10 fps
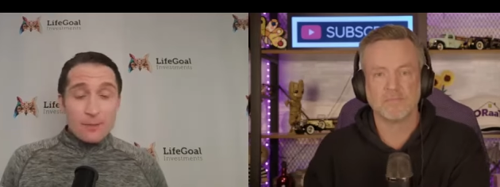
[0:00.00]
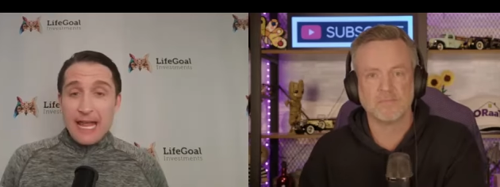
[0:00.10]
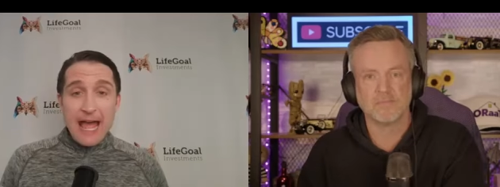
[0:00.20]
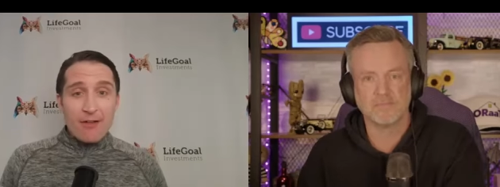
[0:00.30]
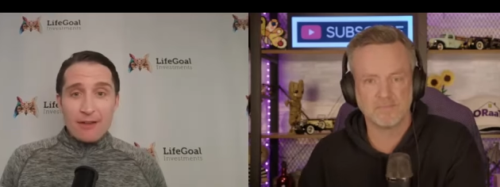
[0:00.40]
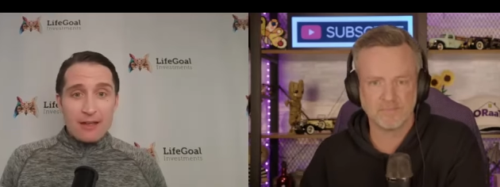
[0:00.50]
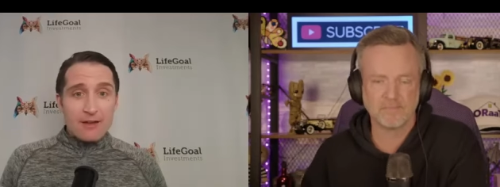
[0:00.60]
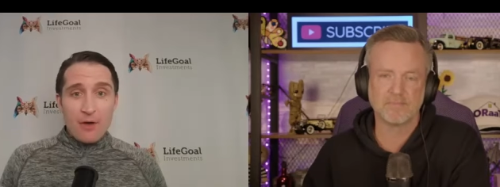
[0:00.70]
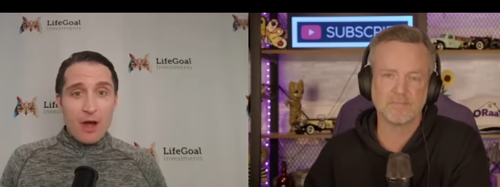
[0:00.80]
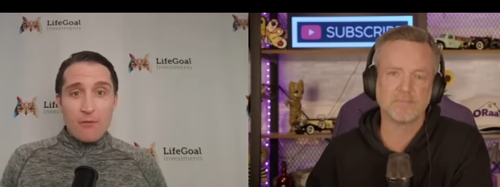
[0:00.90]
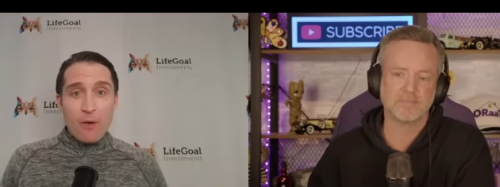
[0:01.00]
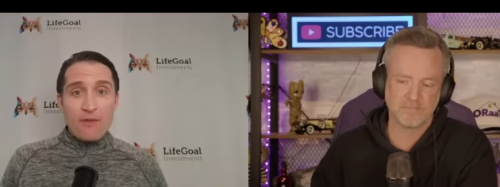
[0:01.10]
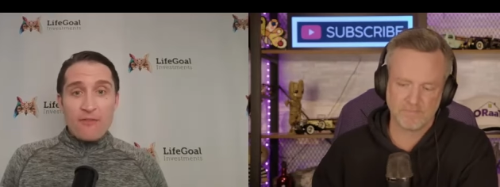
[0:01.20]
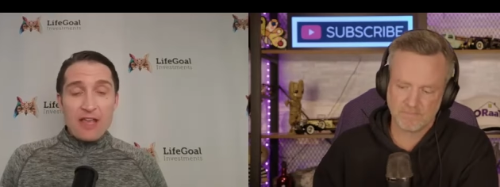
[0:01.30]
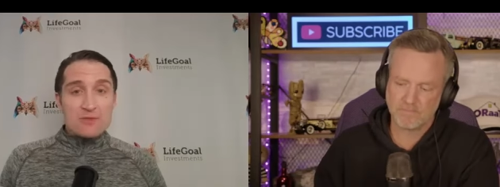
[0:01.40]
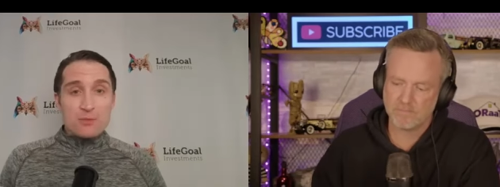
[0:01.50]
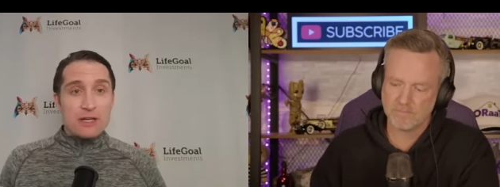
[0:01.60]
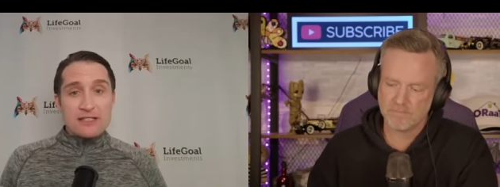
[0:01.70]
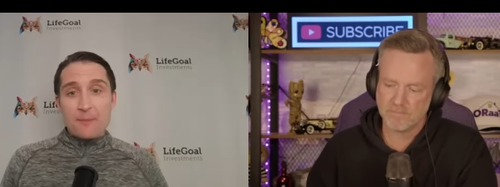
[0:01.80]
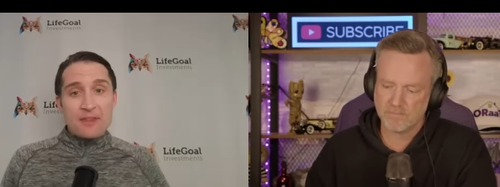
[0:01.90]
Speaker 1: the reality of, of what we face
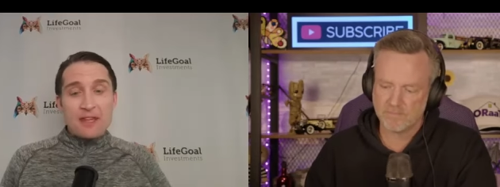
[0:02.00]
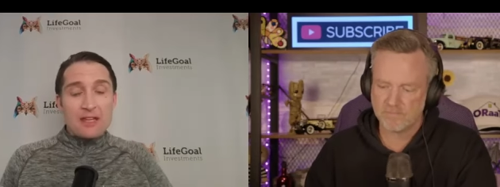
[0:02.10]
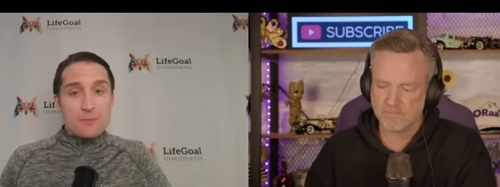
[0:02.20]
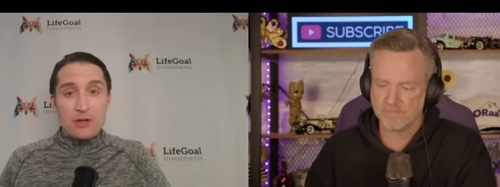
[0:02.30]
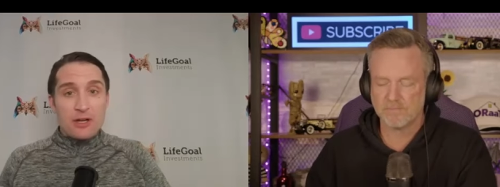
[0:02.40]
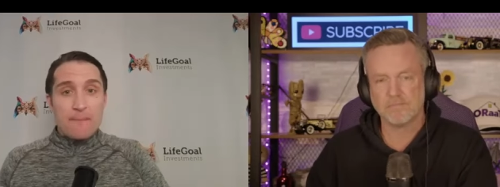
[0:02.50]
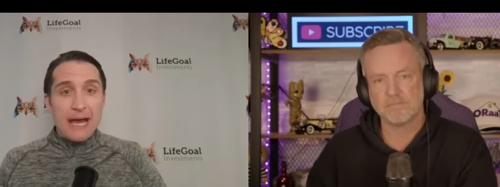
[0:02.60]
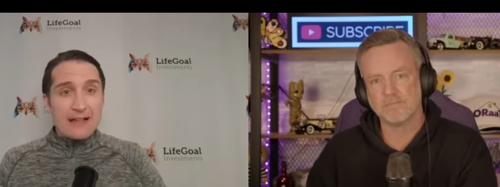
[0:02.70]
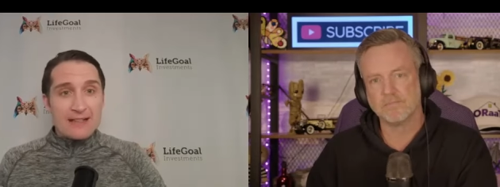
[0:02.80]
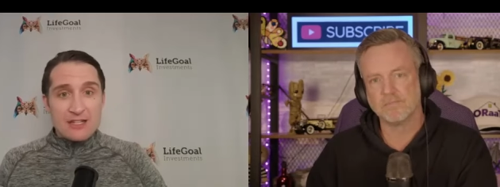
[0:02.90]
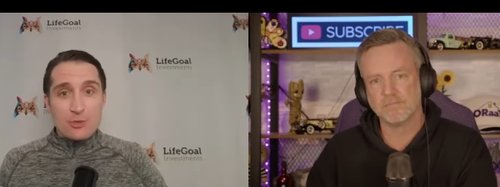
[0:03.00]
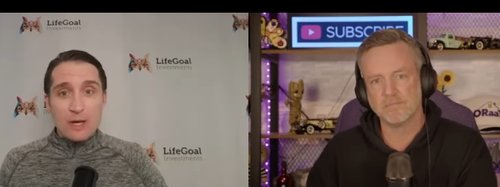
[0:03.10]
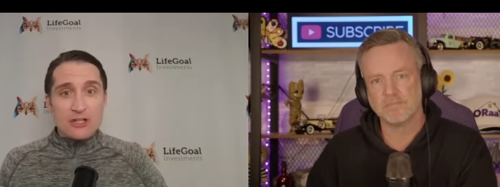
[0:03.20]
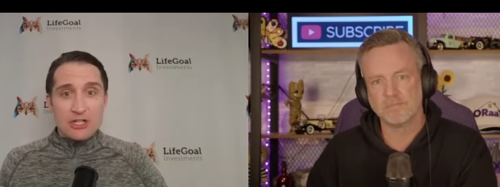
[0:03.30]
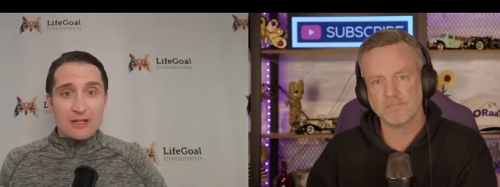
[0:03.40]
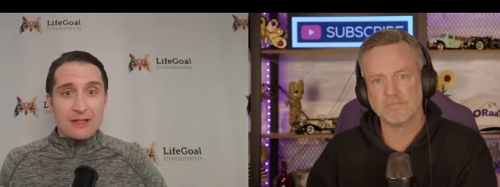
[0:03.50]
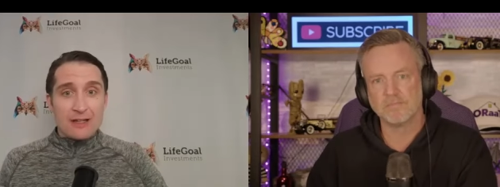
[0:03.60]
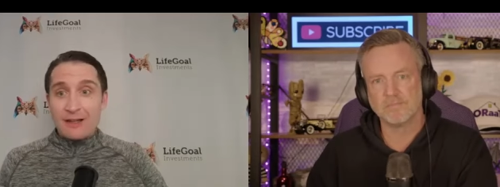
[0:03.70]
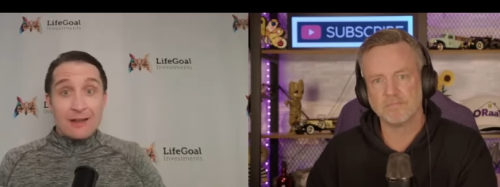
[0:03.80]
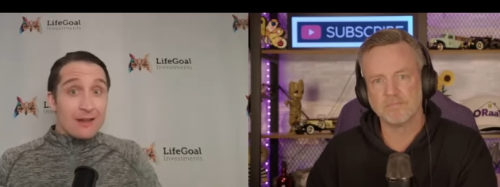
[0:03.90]
when something gets put in a bad situation
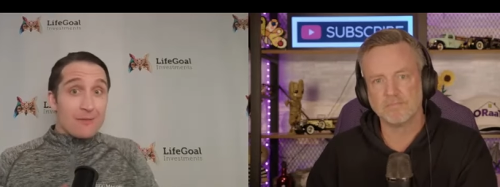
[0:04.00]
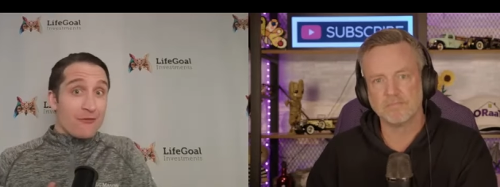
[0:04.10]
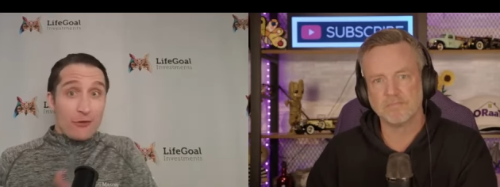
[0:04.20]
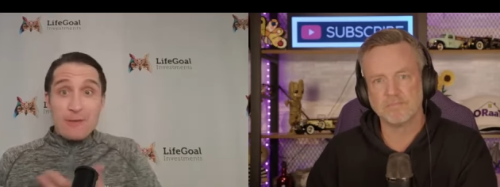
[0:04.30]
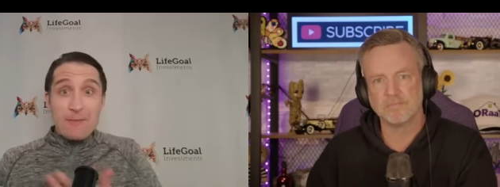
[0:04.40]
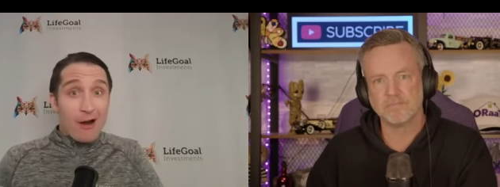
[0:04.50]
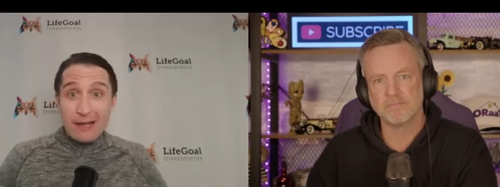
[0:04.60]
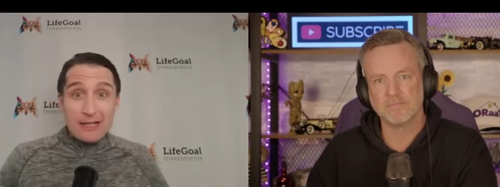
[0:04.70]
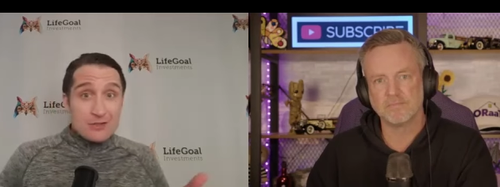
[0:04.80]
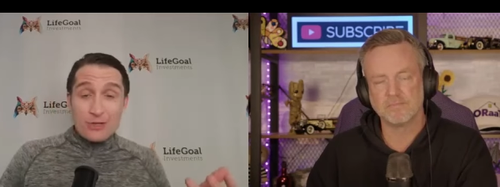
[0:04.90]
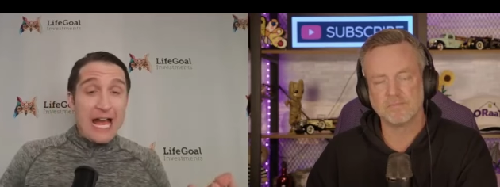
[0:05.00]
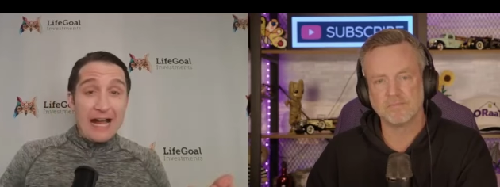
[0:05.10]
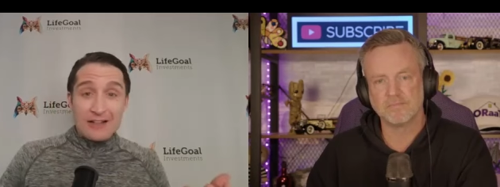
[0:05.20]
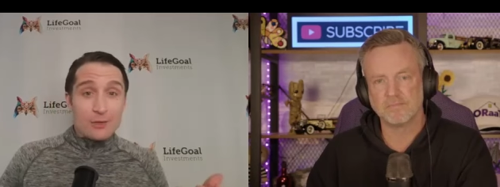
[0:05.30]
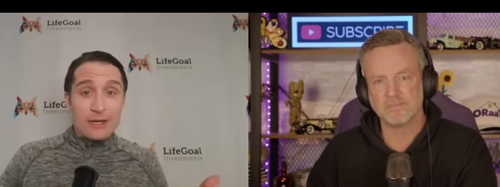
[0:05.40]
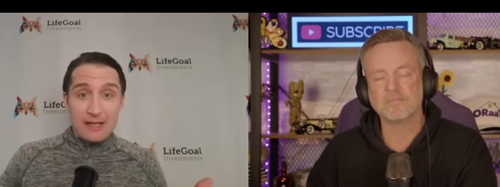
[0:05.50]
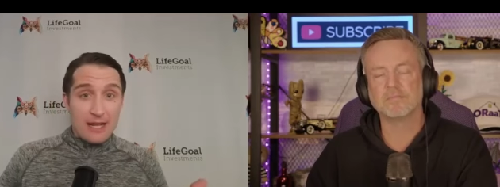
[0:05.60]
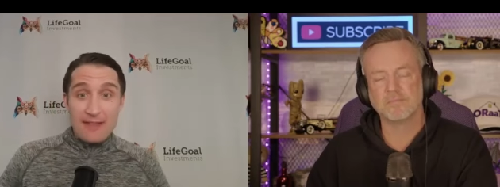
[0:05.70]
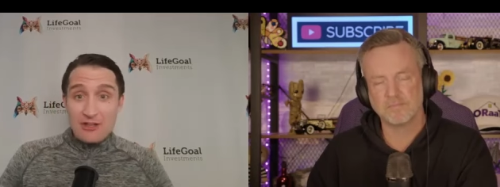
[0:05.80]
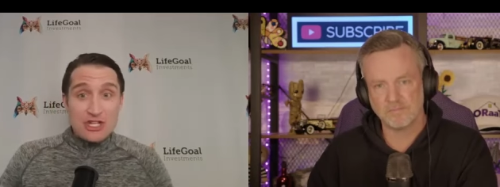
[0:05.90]
free markets react to it
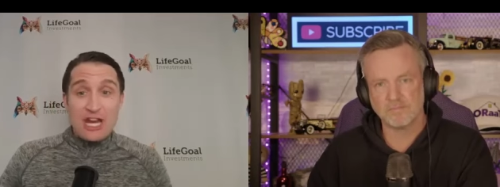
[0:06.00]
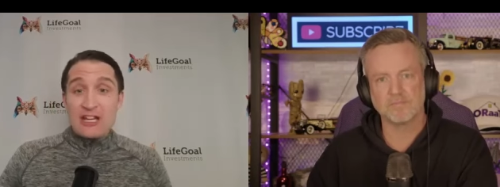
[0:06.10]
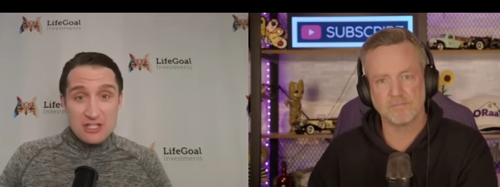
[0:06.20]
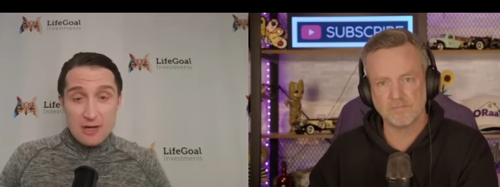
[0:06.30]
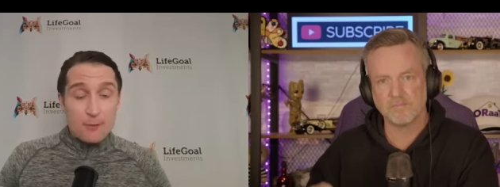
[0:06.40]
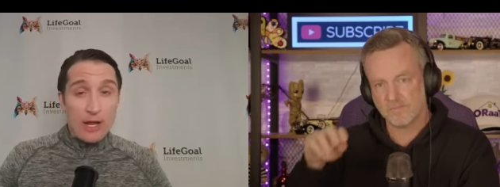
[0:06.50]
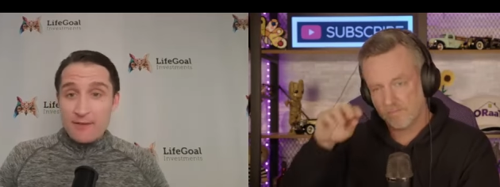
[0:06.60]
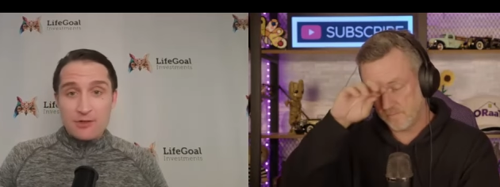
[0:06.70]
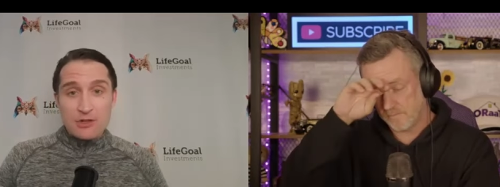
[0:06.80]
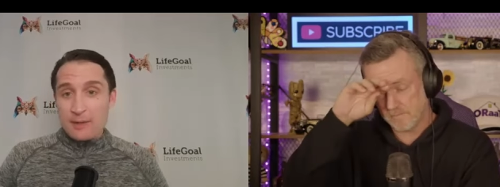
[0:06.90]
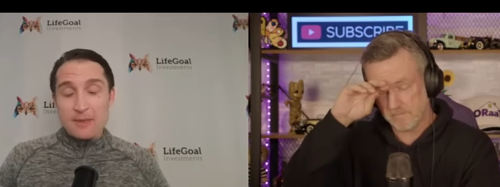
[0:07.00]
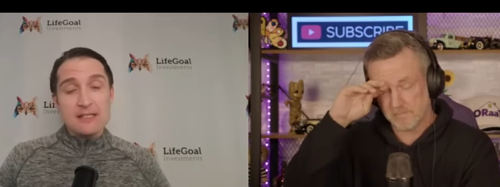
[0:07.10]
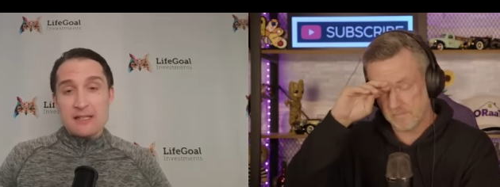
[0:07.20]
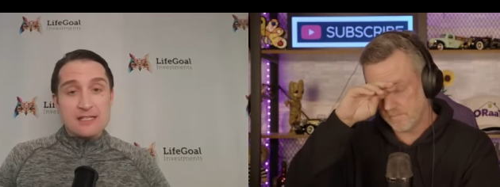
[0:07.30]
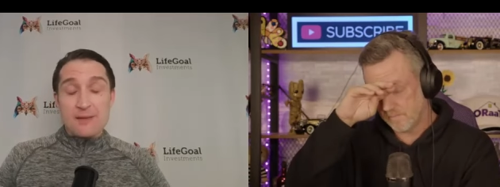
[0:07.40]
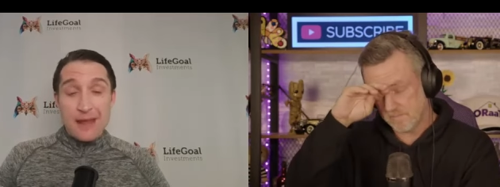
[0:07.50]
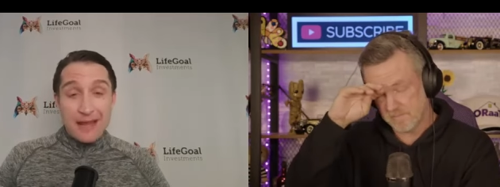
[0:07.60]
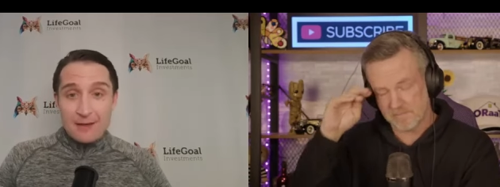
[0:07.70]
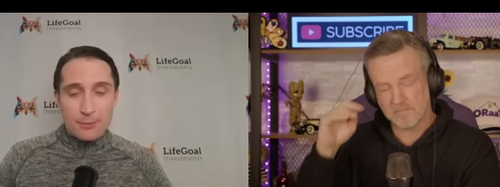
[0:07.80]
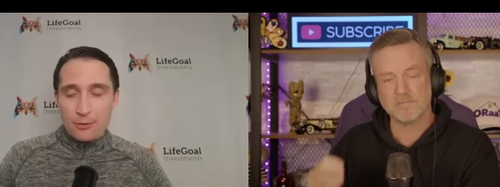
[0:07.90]
and they change their way of doing business to
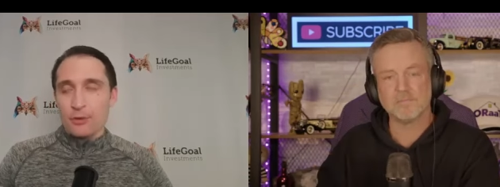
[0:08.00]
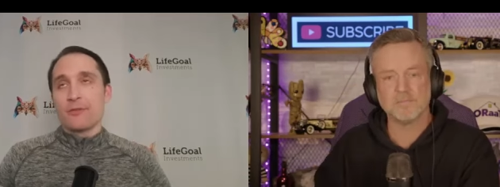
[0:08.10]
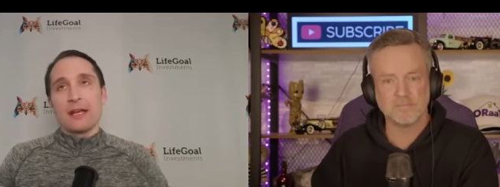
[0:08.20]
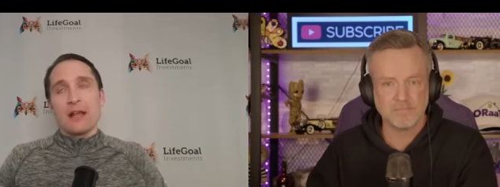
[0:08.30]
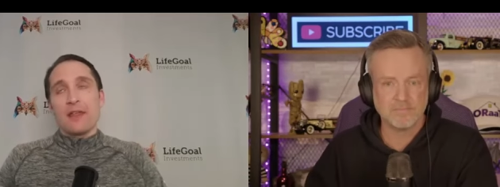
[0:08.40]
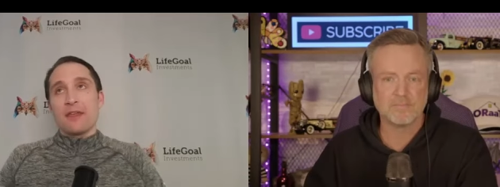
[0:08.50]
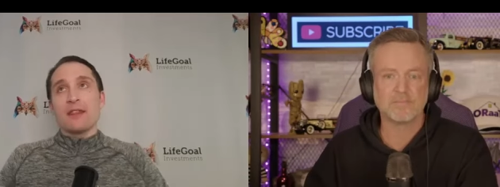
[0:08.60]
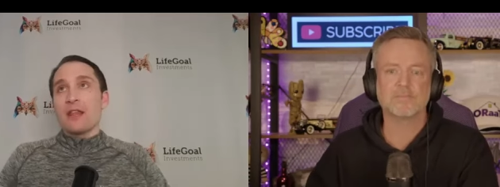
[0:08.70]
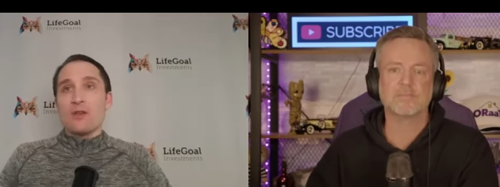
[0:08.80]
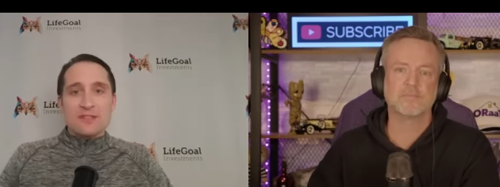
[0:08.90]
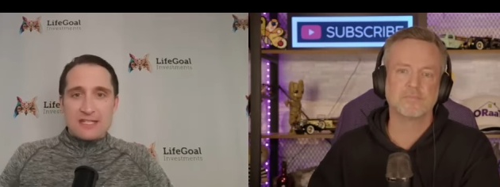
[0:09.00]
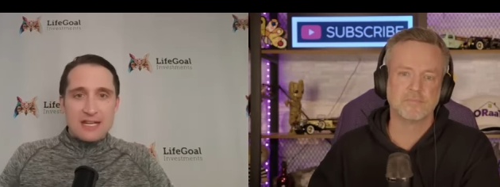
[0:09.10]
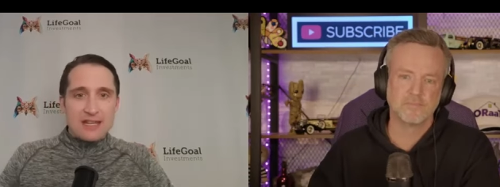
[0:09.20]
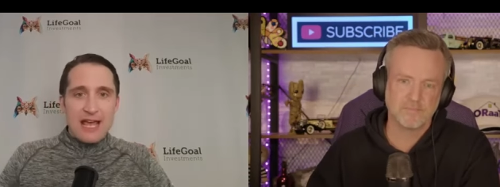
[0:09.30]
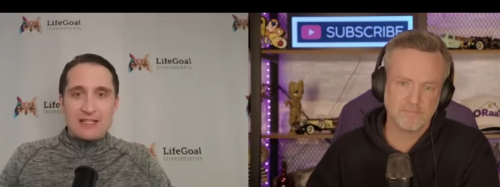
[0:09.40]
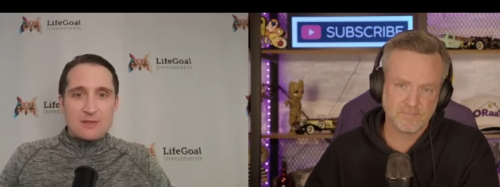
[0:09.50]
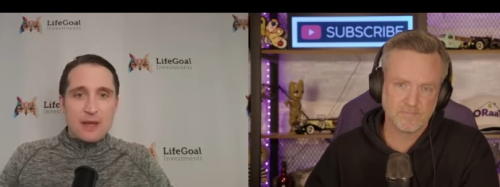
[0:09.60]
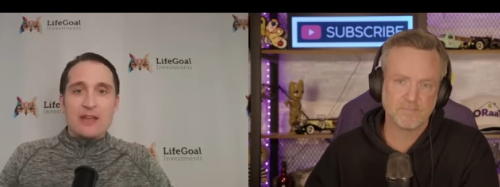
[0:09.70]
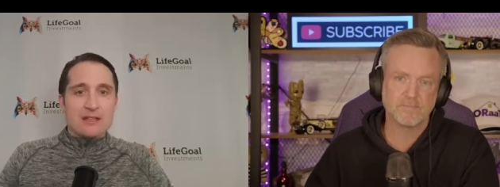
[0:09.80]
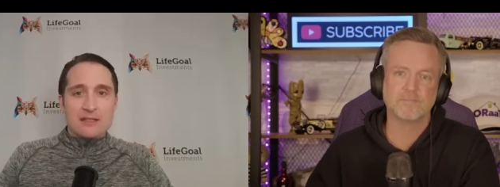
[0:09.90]
make it improve. And I think that you've seen that in
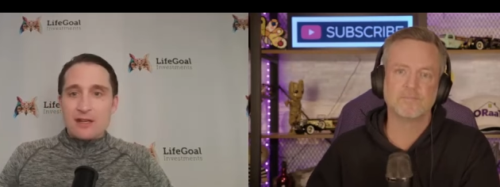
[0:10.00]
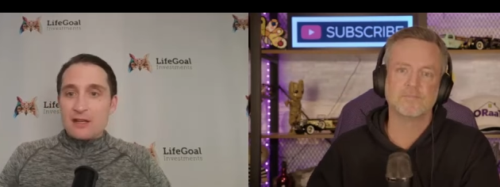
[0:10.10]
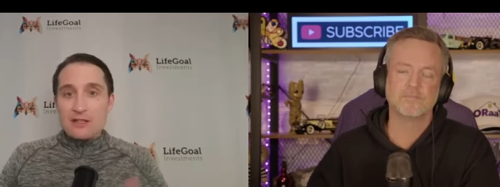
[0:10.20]
spades.